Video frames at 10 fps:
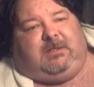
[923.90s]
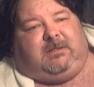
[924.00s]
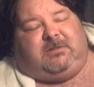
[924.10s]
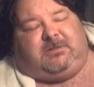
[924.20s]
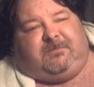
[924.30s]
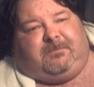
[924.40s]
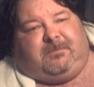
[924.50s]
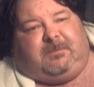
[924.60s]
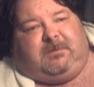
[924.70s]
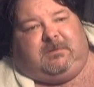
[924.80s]
that there's
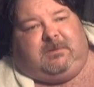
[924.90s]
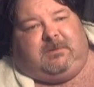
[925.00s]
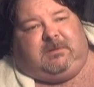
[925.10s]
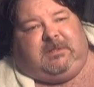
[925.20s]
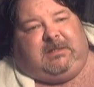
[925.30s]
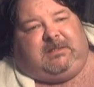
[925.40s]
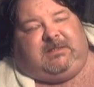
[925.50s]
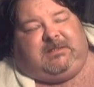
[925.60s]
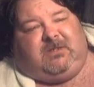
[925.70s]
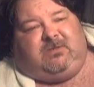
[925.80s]
that
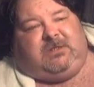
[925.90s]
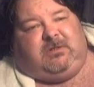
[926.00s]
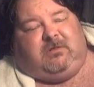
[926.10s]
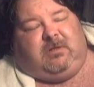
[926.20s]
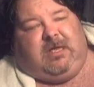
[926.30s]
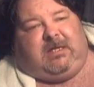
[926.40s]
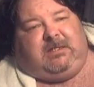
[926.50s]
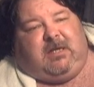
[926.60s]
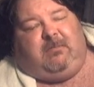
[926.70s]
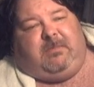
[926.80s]
the social
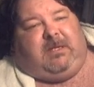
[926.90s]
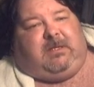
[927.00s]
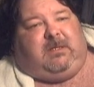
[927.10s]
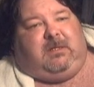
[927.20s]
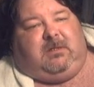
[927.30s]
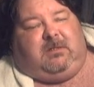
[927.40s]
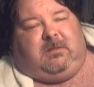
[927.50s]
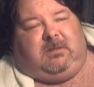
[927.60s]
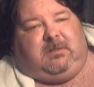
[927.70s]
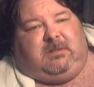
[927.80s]
economic
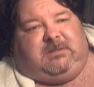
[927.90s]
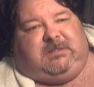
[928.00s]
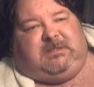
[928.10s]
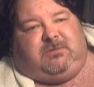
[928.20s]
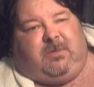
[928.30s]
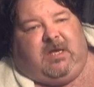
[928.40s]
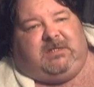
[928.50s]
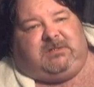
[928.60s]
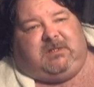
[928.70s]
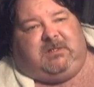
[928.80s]

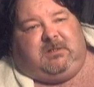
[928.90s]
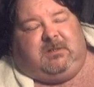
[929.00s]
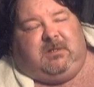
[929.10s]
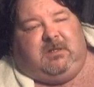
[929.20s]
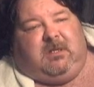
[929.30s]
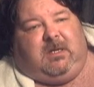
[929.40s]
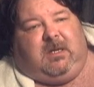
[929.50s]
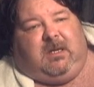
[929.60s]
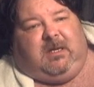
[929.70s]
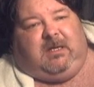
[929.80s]
situation
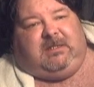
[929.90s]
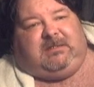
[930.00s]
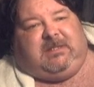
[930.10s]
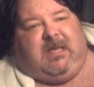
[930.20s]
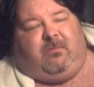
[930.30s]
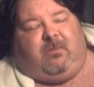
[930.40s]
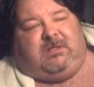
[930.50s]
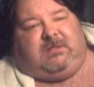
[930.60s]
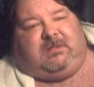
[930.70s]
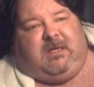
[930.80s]
is that
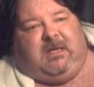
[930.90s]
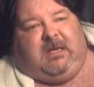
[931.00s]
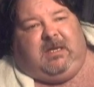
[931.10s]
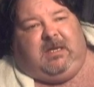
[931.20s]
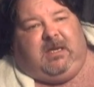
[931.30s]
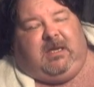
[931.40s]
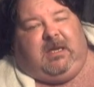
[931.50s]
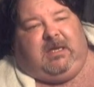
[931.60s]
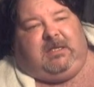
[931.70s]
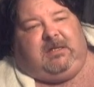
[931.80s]
once
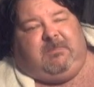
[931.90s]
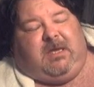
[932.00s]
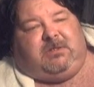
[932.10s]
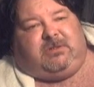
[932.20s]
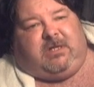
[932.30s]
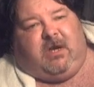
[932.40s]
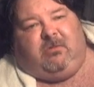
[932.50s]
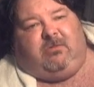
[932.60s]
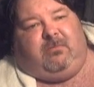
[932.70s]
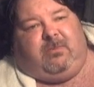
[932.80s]
any major
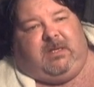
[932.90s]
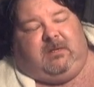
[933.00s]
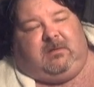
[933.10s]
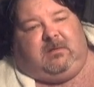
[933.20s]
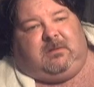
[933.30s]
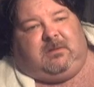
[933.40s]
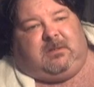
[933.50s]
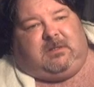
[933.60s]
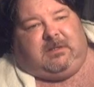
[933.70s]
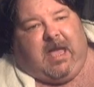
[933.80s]
government
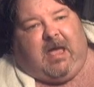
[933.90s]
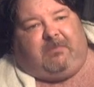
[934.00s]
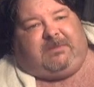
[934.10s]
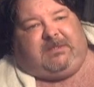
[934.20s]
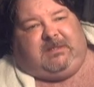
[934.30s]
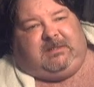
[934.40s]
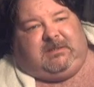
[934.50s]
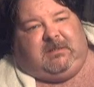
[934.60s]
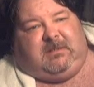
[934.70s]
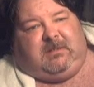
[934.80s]

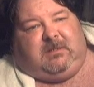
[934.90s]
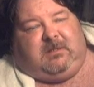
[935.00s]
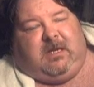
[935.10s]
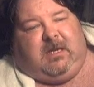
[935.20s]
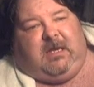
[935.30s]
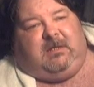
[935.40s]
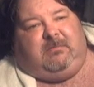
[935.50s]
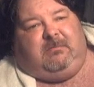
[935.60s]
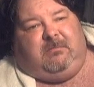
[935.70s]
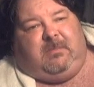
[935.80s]
collapses
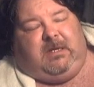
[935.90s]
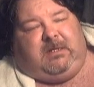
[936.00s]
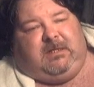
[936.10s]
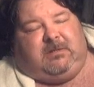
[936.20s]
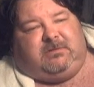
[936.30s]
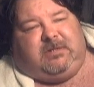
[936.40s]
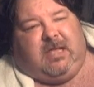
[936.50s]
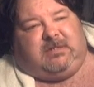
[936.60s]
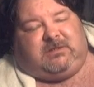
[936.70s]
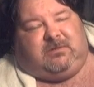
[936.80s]
and an
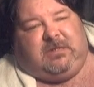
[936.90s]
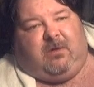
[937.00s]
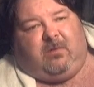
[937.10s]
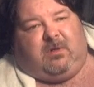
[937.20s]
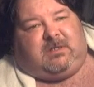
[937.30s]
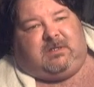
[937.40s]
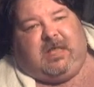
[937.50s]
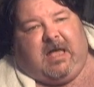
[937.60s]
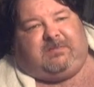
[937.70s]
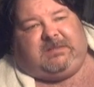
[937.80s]
international network
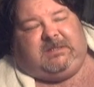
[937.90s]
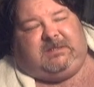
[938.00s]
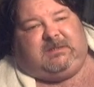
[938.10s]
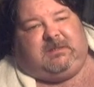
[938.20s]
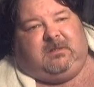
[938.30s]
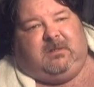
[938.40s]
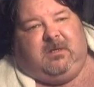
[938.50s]
collapses